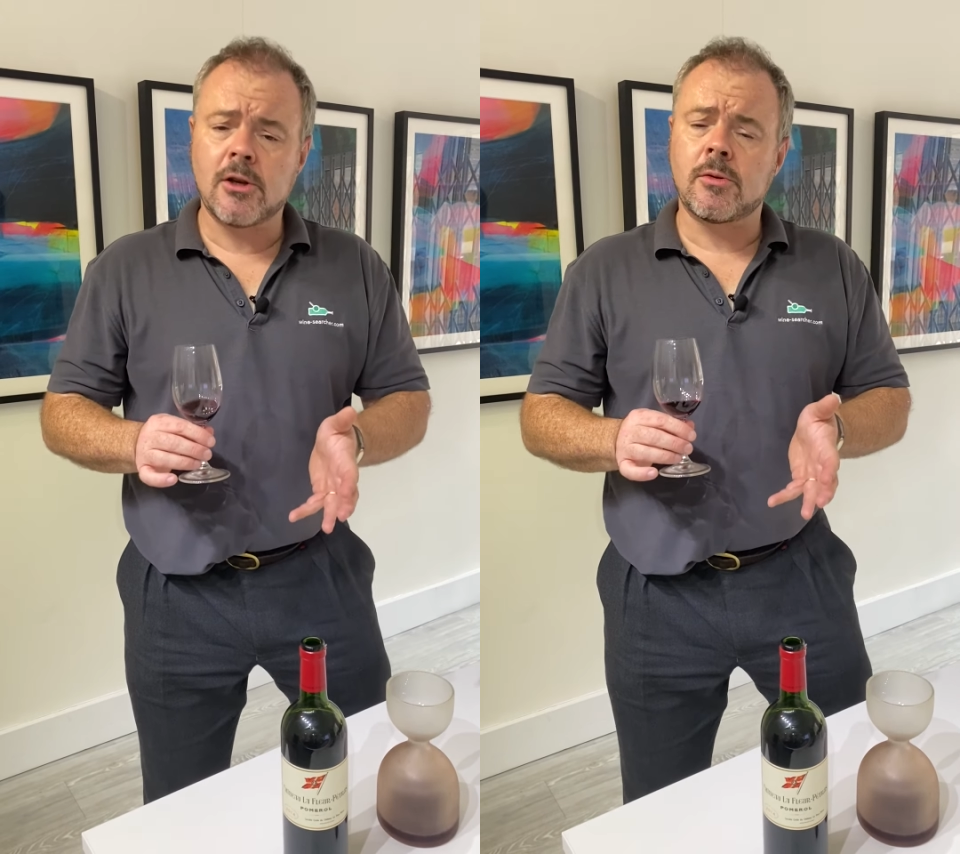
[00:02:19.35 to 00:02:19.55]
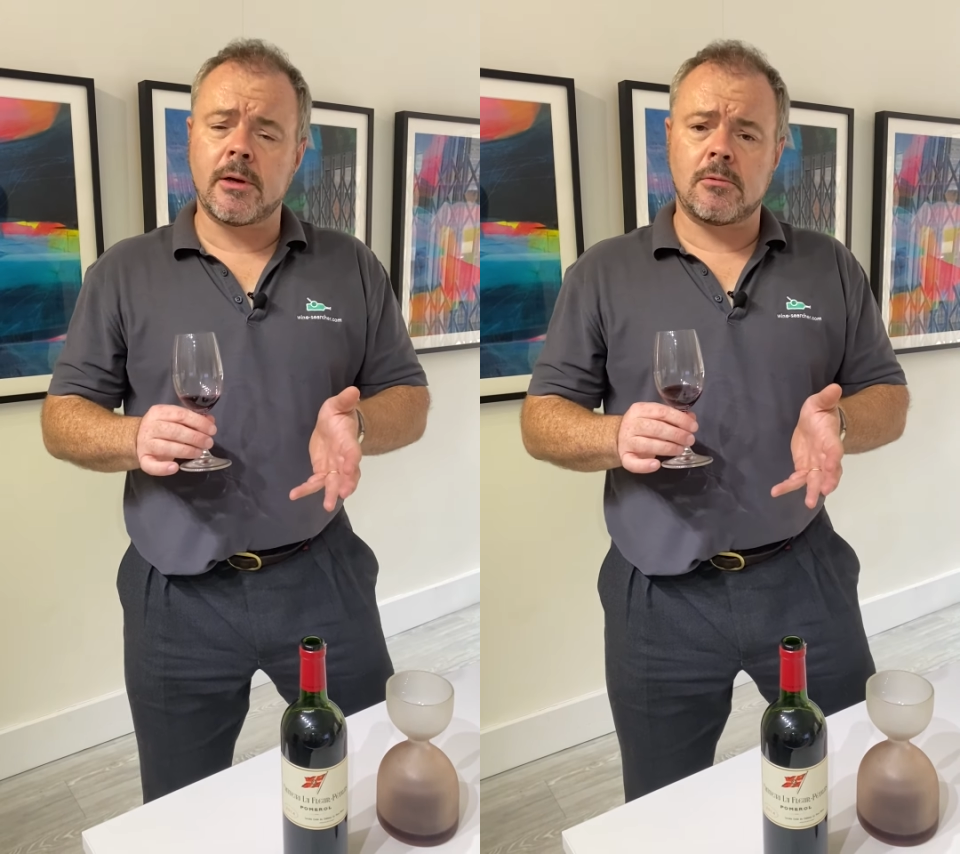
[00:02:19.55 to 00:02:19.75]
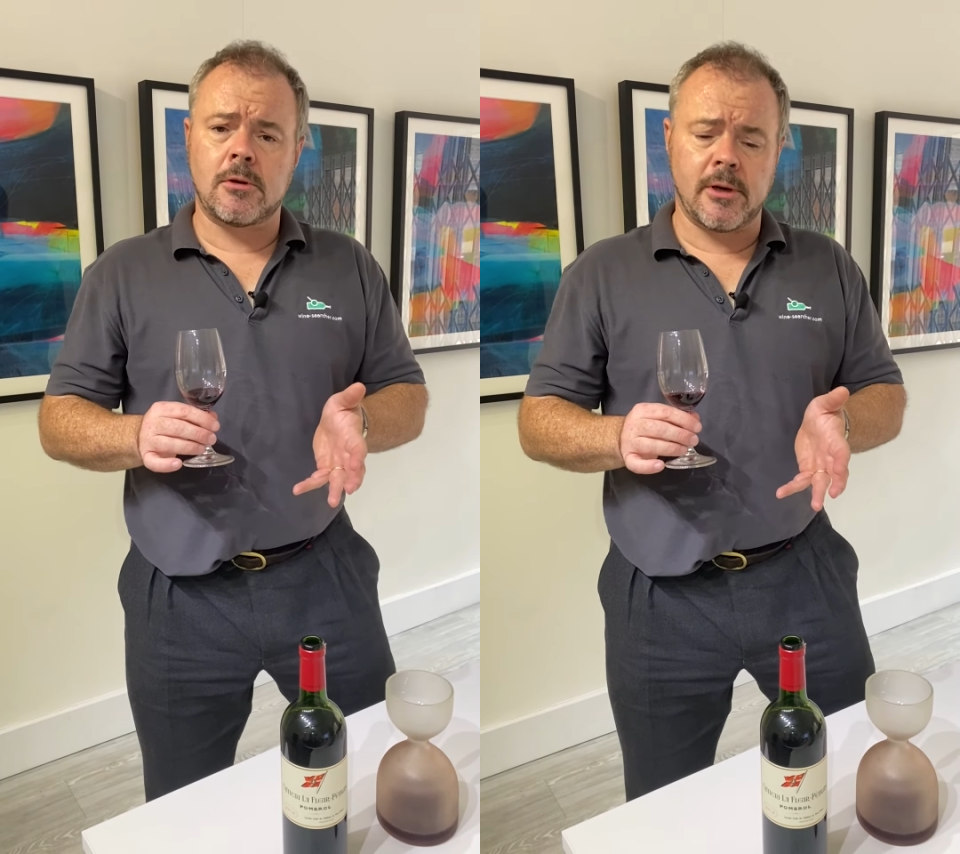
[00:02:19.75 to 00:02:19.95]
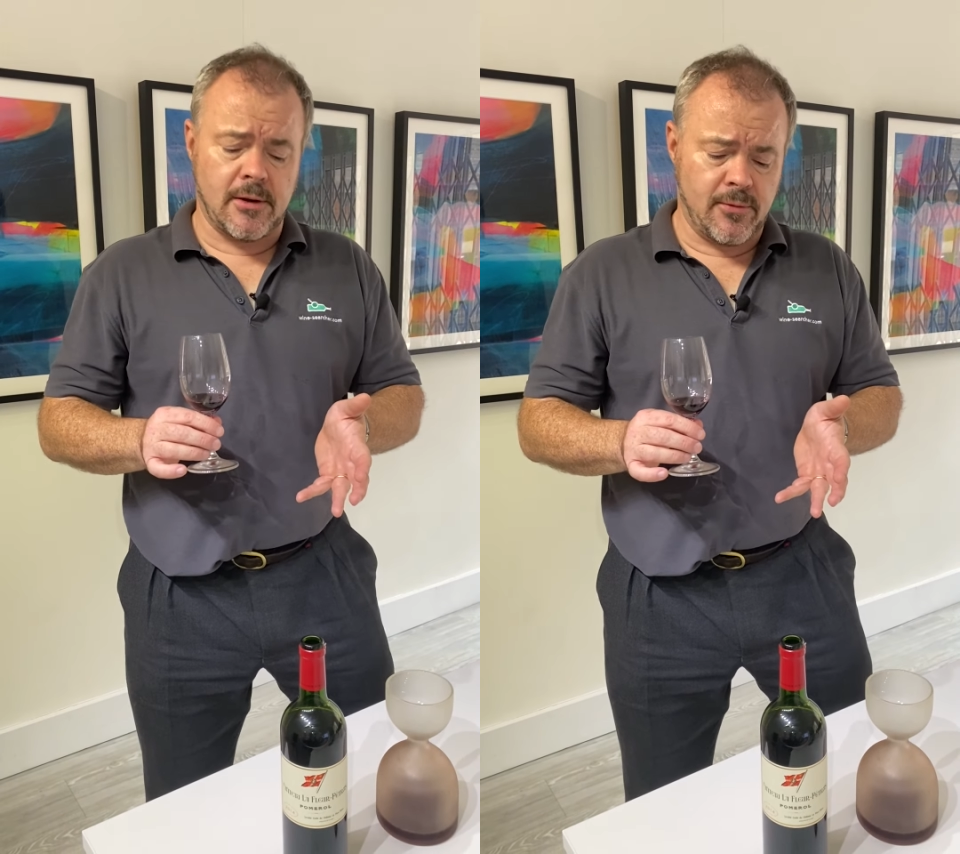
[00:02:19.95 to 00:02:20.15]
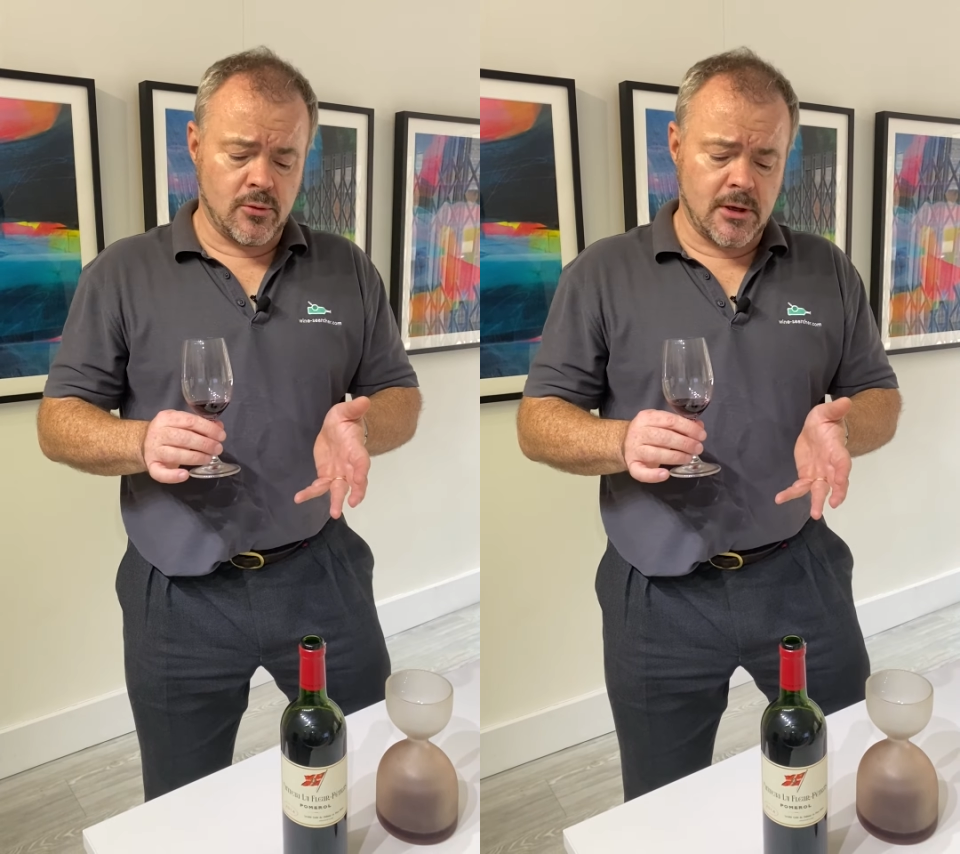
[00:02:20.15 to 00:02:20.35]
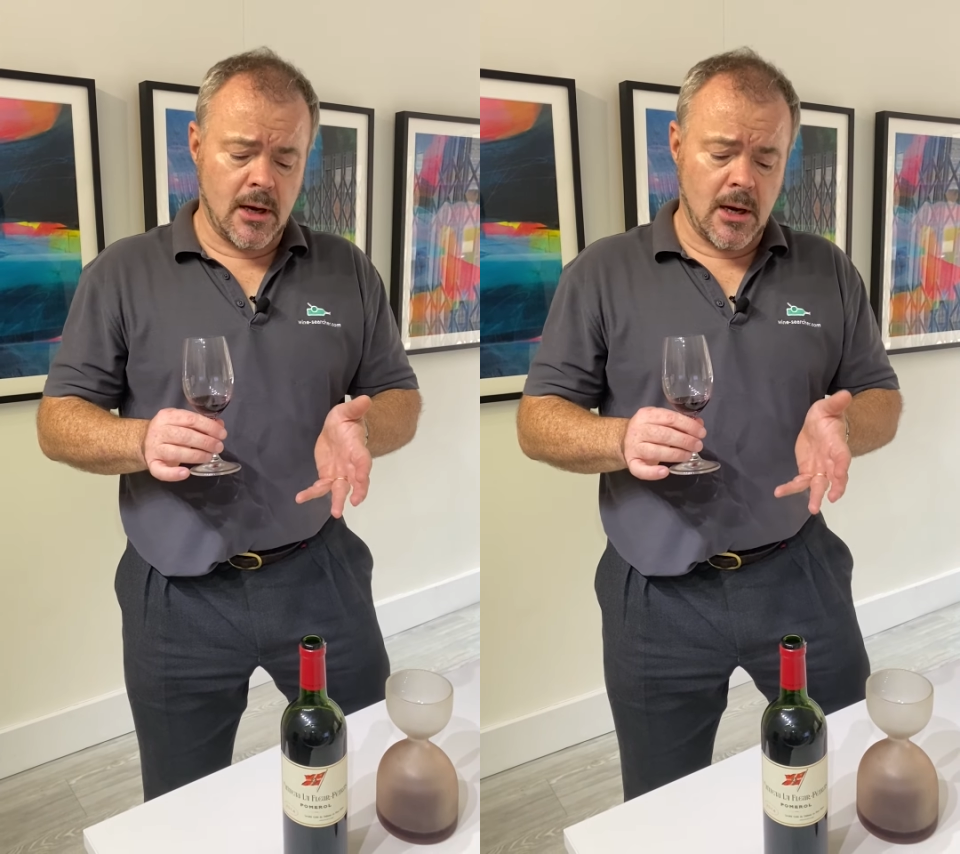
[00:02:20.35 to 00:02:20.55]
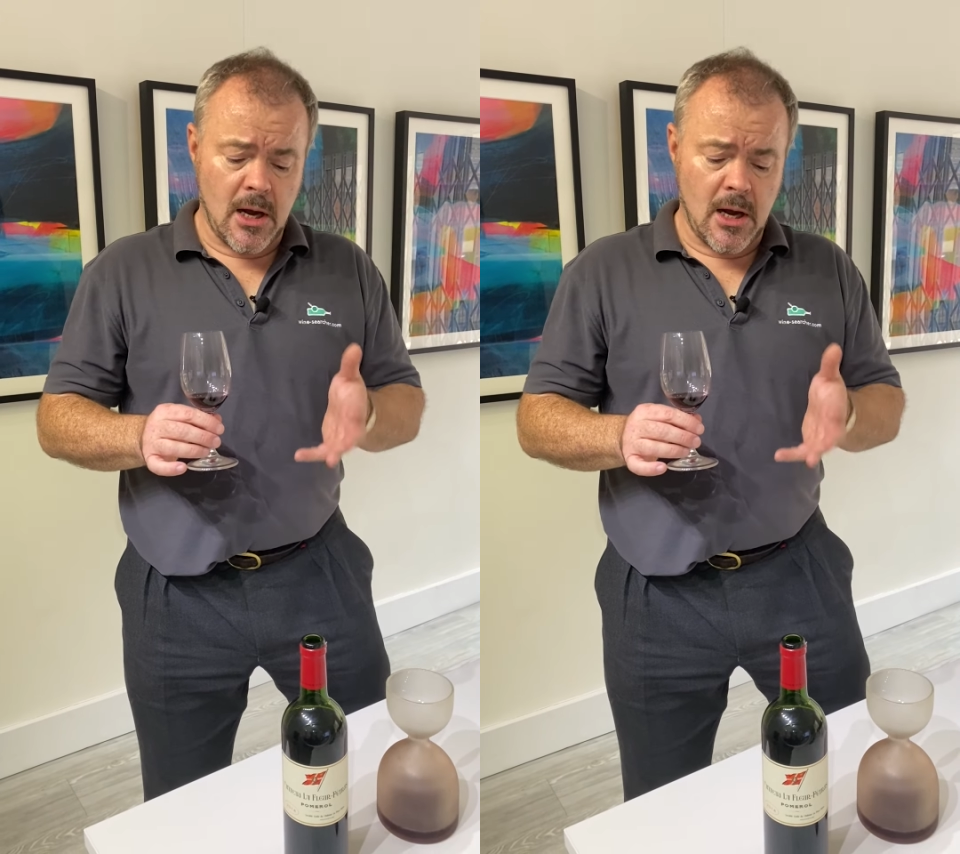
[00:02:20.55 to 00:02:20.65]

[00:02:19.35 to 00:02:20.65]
twenty fourteen,